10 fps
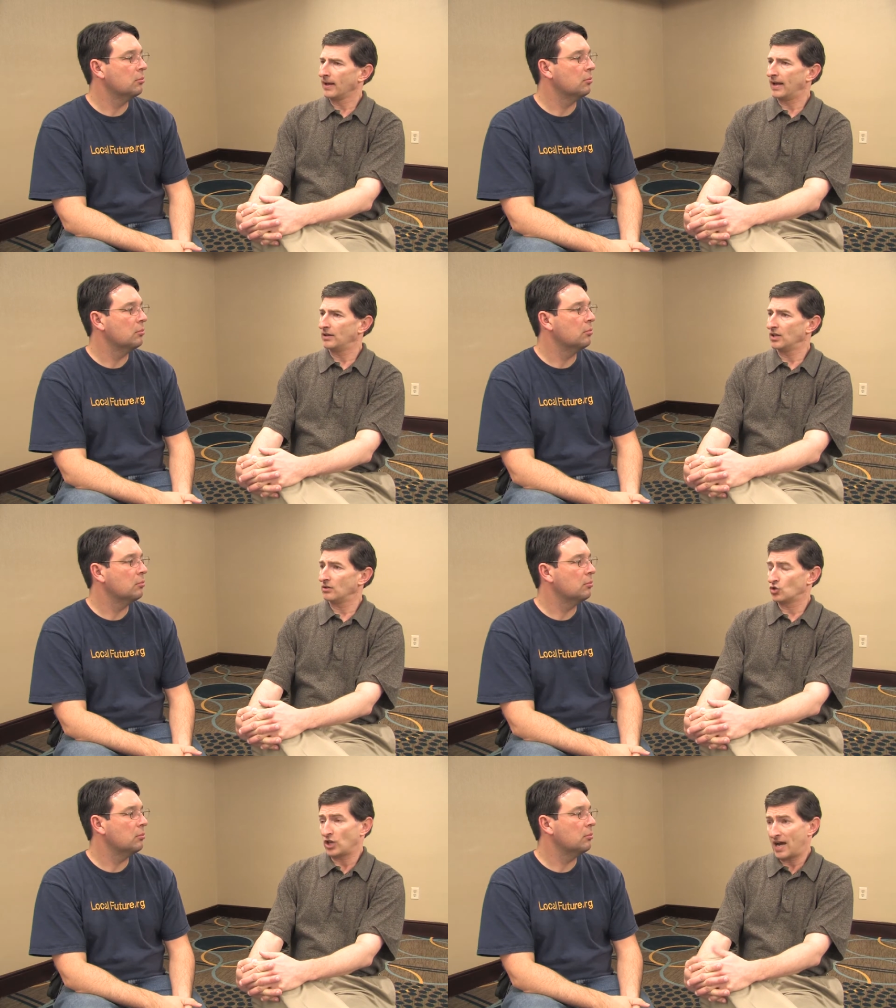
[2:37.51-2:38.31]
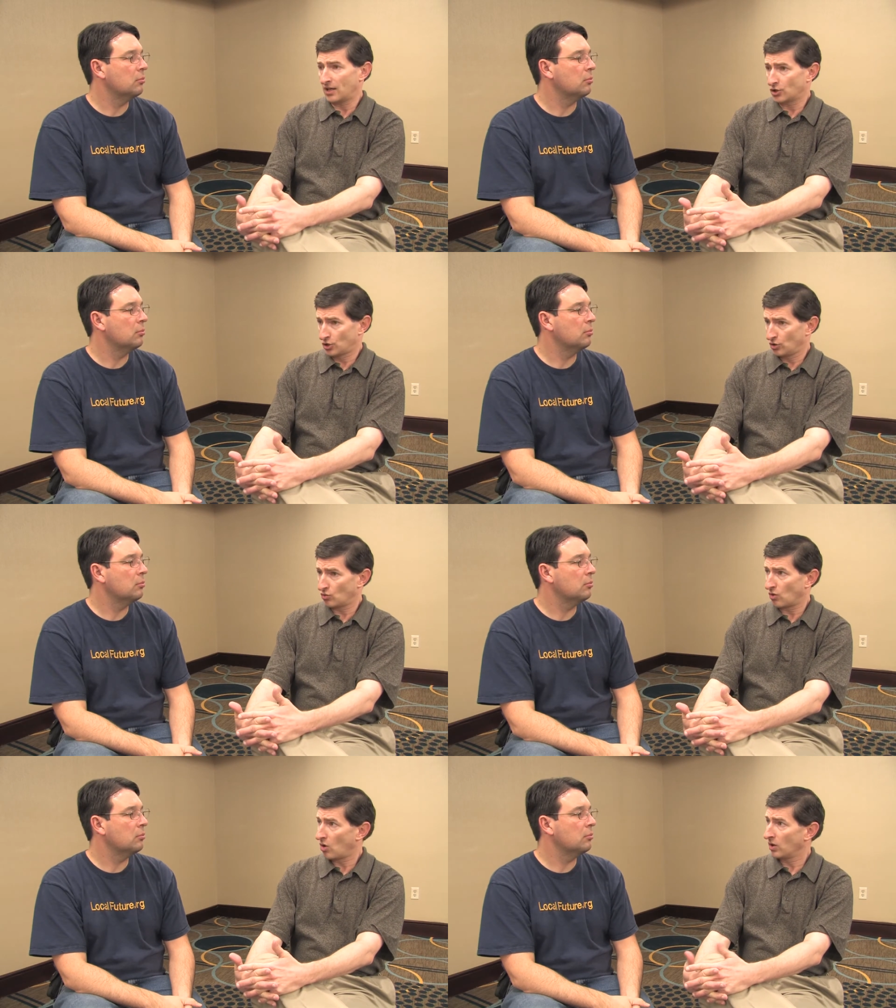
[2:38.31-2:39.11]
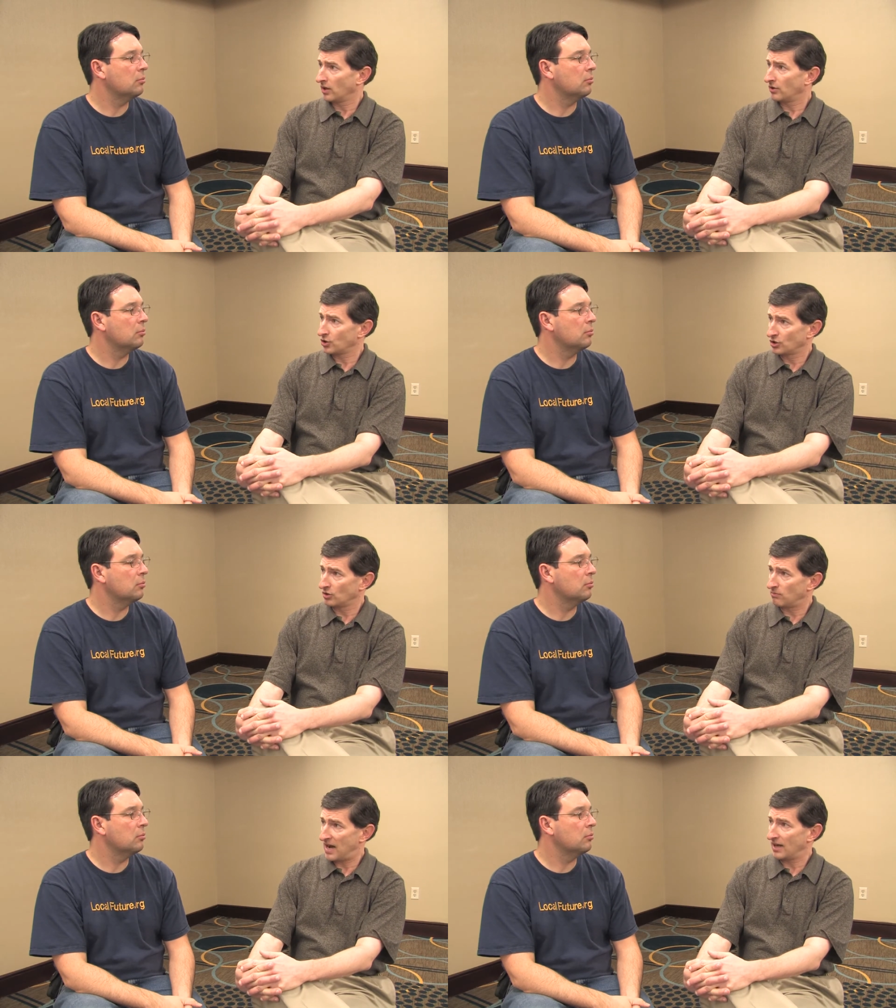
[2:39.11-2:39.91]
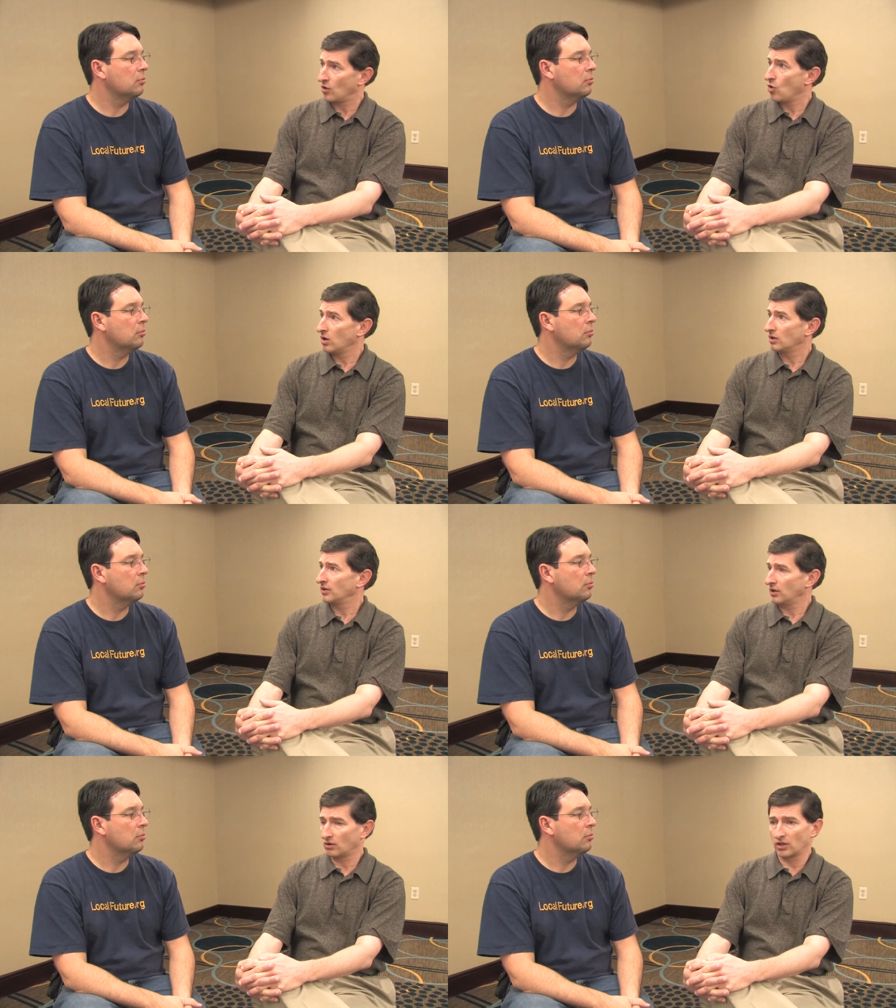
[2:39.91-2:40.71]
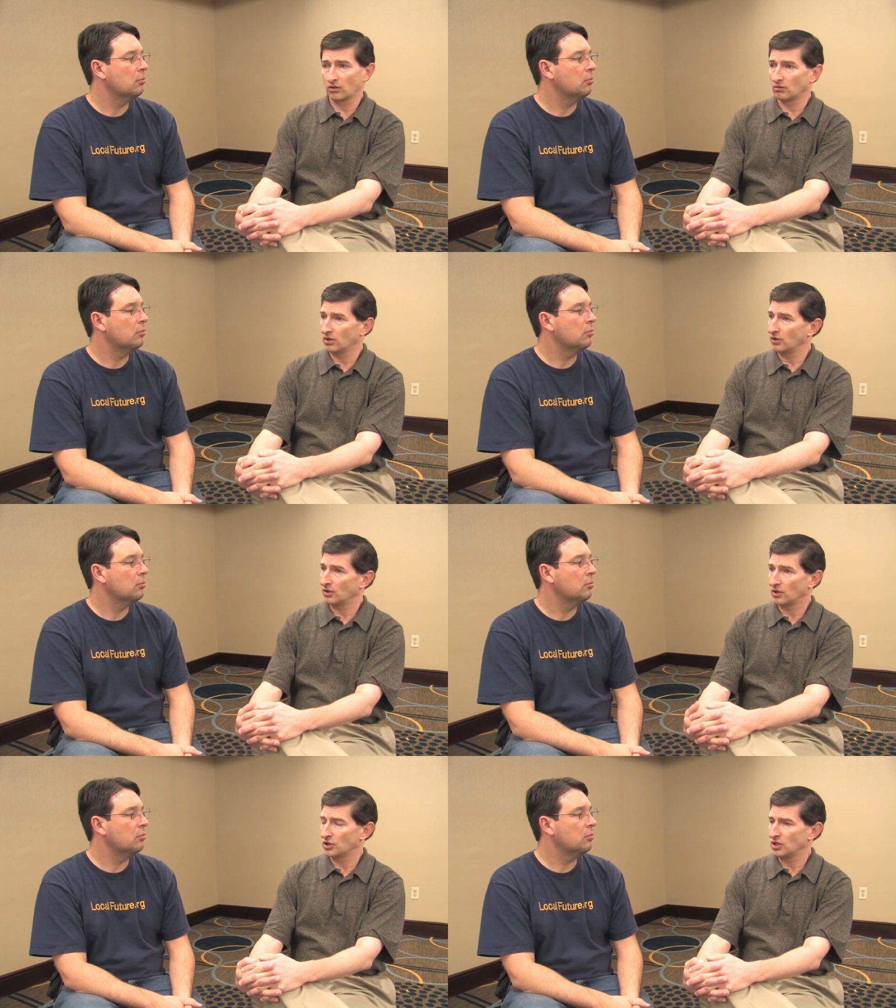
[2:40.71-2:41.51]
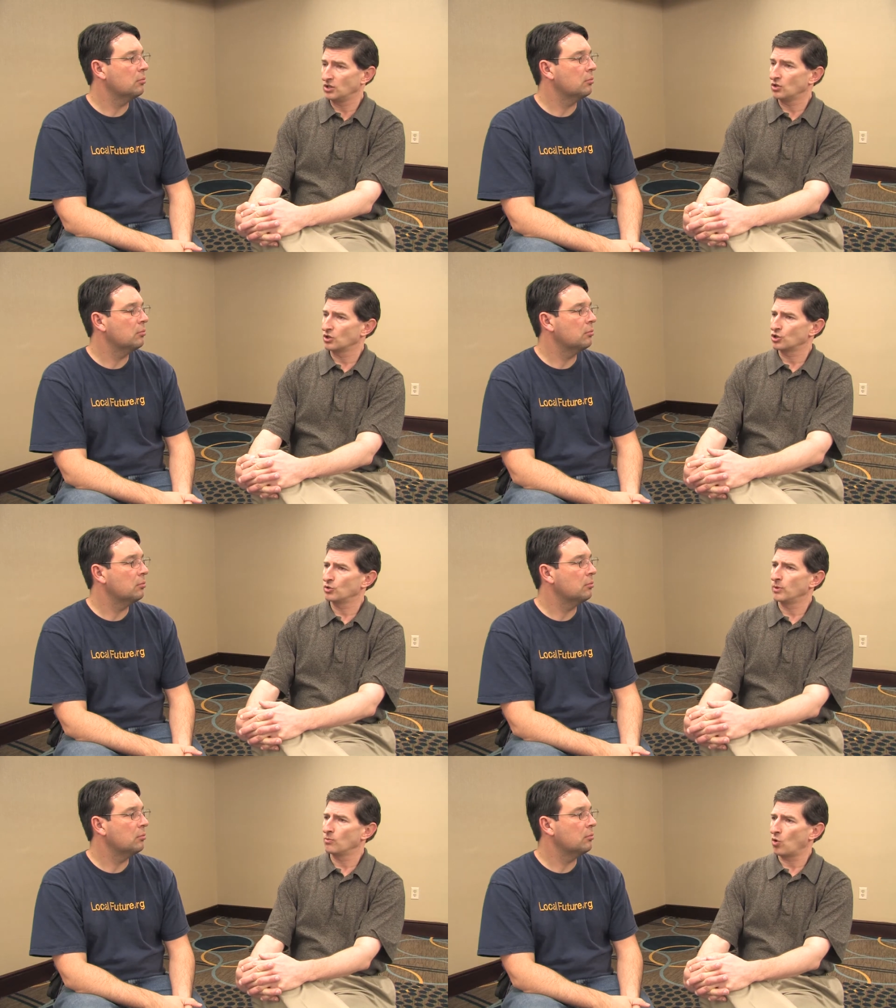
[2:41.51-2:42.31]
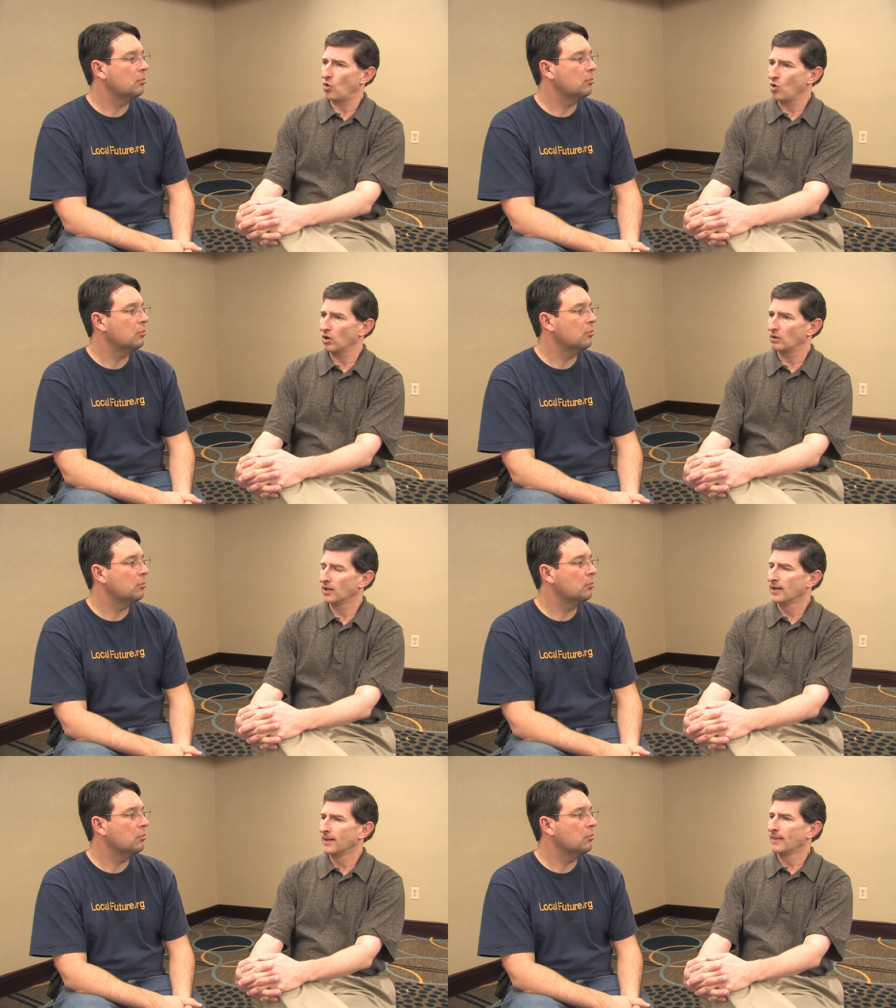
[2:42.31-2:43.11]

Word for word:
Speaker 1: and yet China is still growing, and they're still buying oil, and they're, they're, they're going to continue consuming more oil,